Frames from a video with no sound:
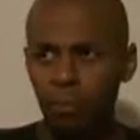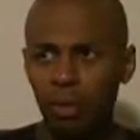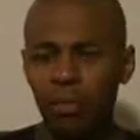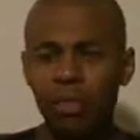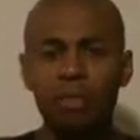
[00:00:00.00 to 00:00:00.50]

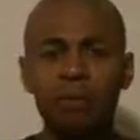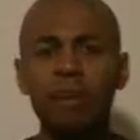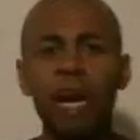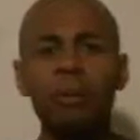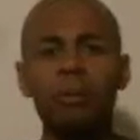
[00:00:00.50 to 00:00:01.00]
since the
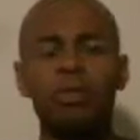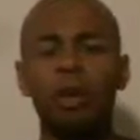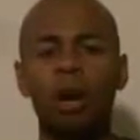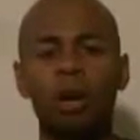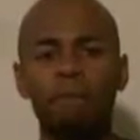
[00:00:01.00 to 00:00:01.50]
fiber is
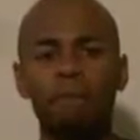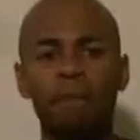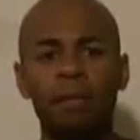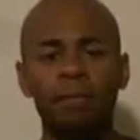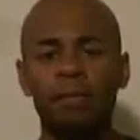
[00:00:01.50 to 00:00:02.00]
gone,
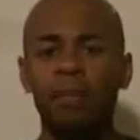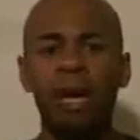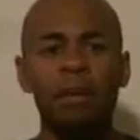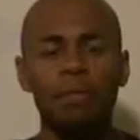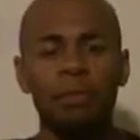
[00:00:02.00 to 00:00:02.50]
since the
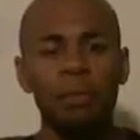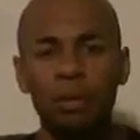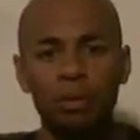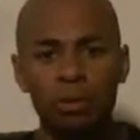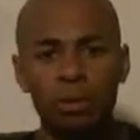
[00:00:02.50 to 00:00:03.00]
vitamins and
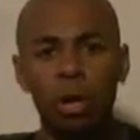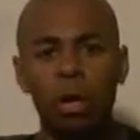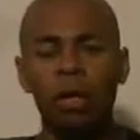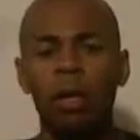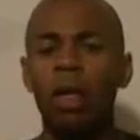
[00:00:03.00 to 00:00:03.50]
minerals are
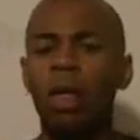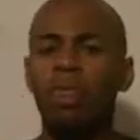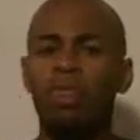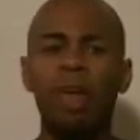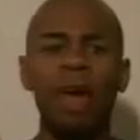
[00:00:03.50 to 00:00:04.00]
gone,
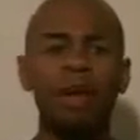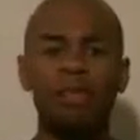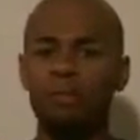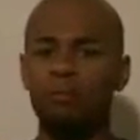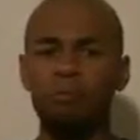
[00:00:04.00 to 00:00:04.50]

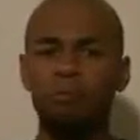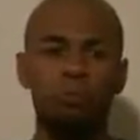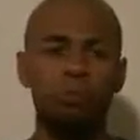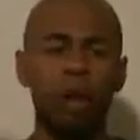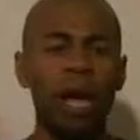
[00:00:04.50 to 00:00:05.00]
that
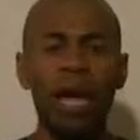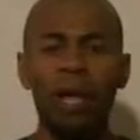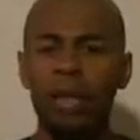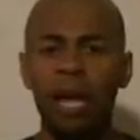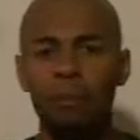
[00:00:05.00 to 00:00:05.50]

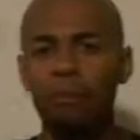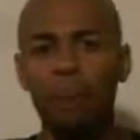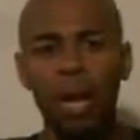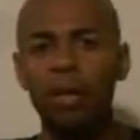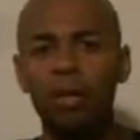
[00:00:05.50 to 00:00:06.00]
bread, that
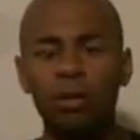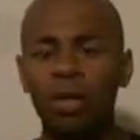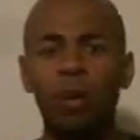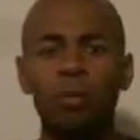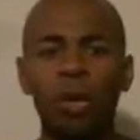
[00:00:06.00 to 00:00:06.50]
bagel,
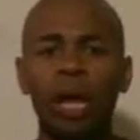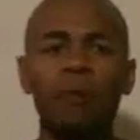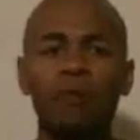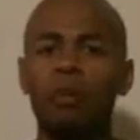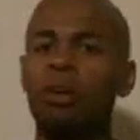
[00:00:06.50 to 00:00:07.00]
that
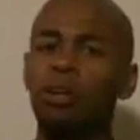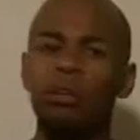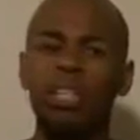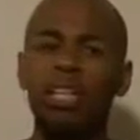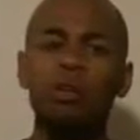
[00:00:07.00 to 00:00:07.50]
whatever,
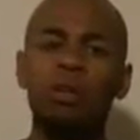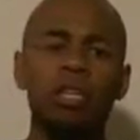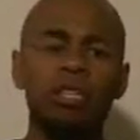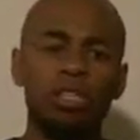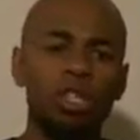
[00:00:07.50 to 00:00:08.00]

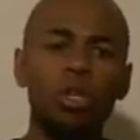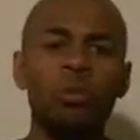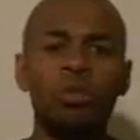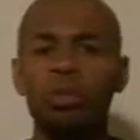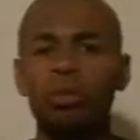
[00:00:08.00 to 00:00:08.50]
literally
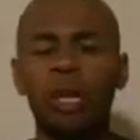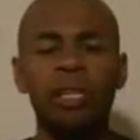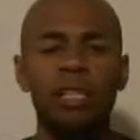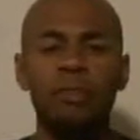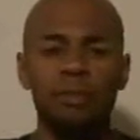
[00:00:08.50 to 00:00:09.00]
zooms to your
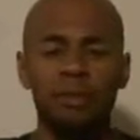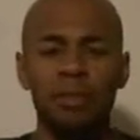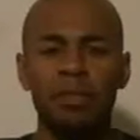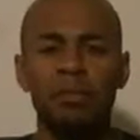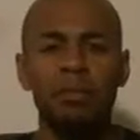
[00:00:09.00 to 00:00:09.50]
digestive
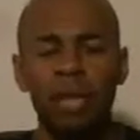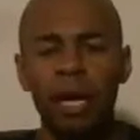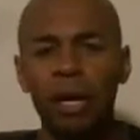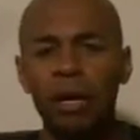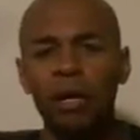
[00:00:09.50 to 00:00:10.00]
system,
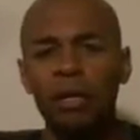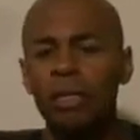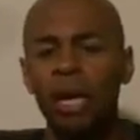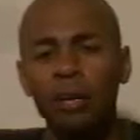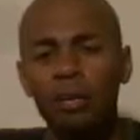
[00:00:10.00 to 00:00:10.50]
okay?
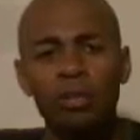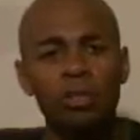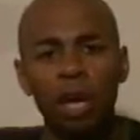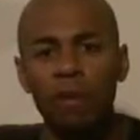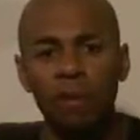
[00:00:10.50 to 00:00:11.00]
Down your
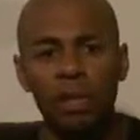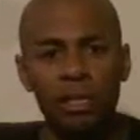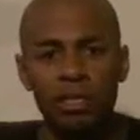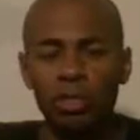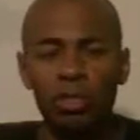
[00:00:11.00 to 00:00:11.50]

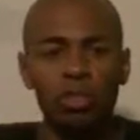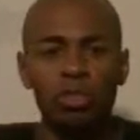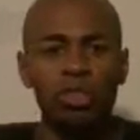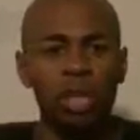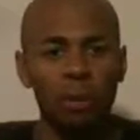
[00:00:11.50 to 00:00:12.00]
esophagus, through your
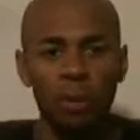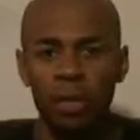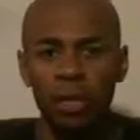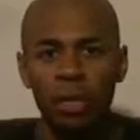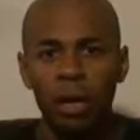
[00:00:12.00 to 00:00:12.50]

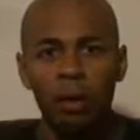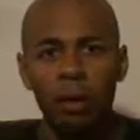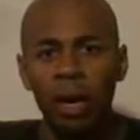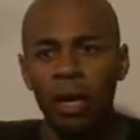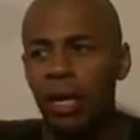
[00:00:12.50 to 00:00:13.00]
stomach, all
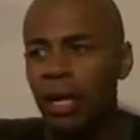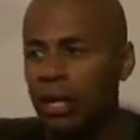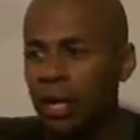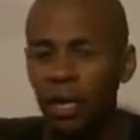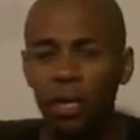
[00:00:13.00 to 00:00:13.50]
right?
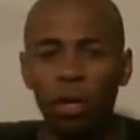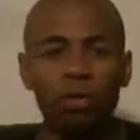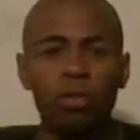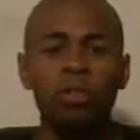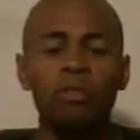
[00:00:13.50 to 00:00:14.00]
And then
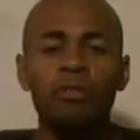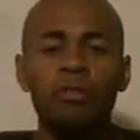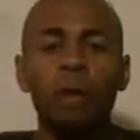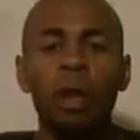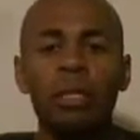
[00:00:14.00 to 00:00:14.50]
goes into your
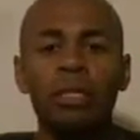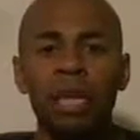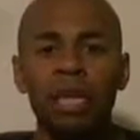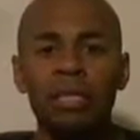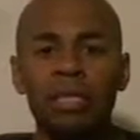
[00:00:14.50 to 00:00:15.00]
small
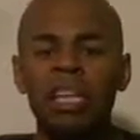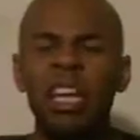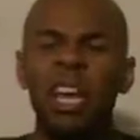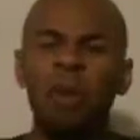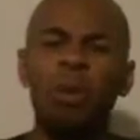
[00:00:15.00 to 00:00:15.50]
intestine.
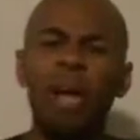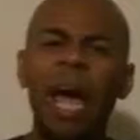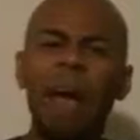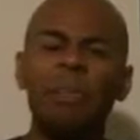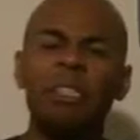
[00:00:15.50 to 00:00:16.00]
And what
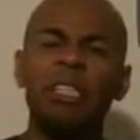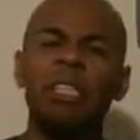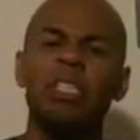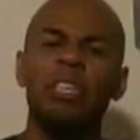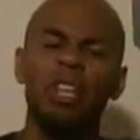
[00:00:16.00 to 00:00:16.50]
happens
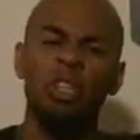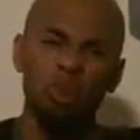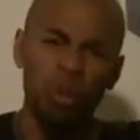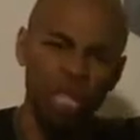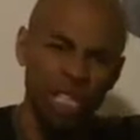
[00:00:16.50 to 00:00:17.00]
is
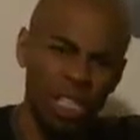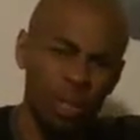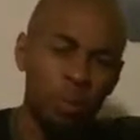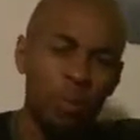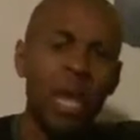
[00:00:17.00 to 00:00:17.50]
you get a
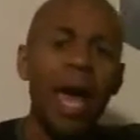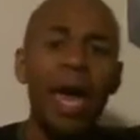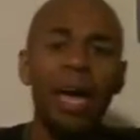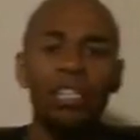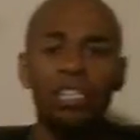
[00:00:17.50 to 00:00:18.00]

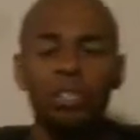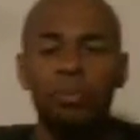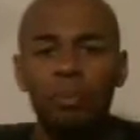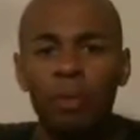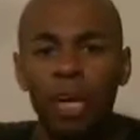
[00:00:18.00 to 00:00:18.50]
splash
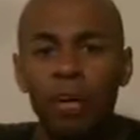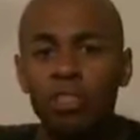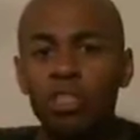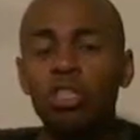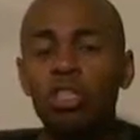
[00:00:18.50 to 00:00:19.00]
of
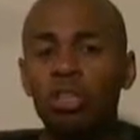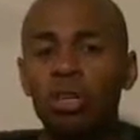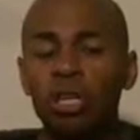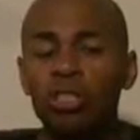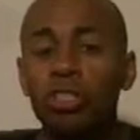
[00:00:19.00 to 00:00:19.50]

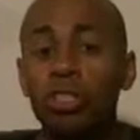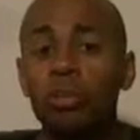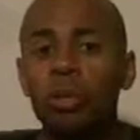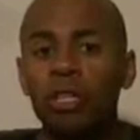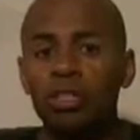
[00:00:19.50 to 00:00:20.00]
sugar into your
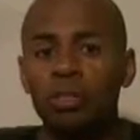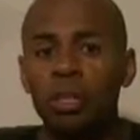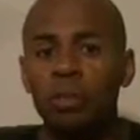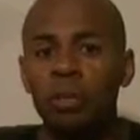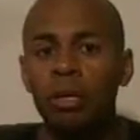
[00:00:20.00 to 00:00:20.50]

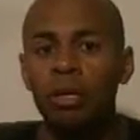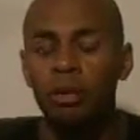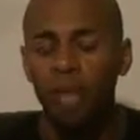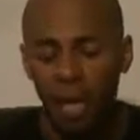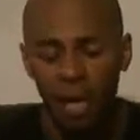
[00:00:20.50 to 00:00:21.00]
bloodstream,
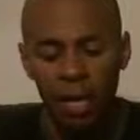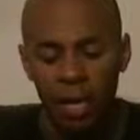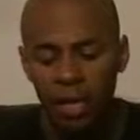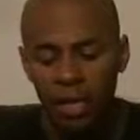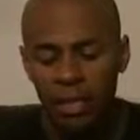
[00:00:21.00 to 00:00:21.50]
okay?
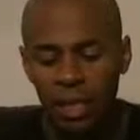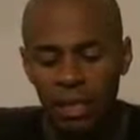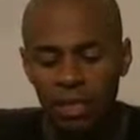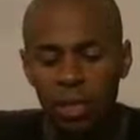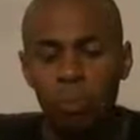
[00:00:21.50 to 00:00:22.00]
Let's get
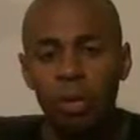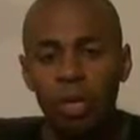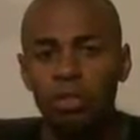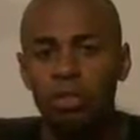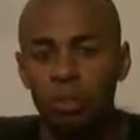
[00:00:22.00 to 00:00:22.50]
into the
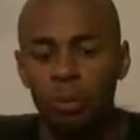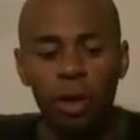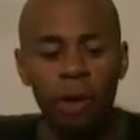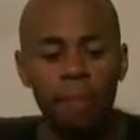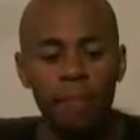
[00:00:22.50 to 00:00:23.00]
blood sugar
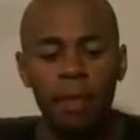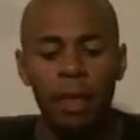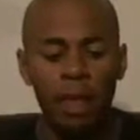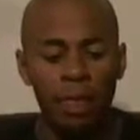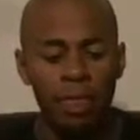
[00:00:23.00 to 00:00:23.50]
part.
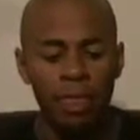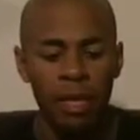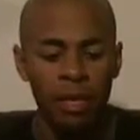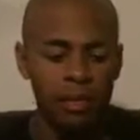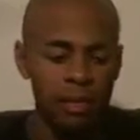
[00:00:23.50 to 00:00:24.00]

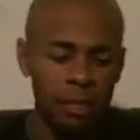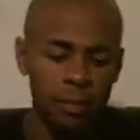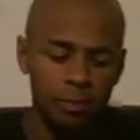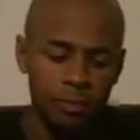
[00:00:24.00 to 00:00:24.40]
This